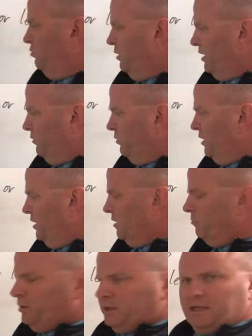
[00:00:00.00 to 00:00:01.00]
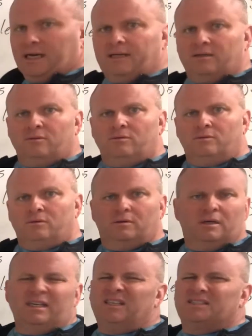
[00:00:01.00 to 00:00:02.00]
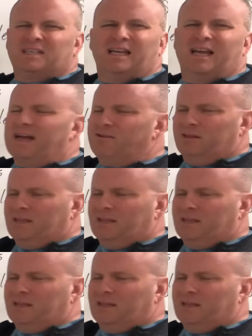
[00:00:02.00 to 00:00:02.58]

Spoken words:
where you're going to put that. Just kind of how it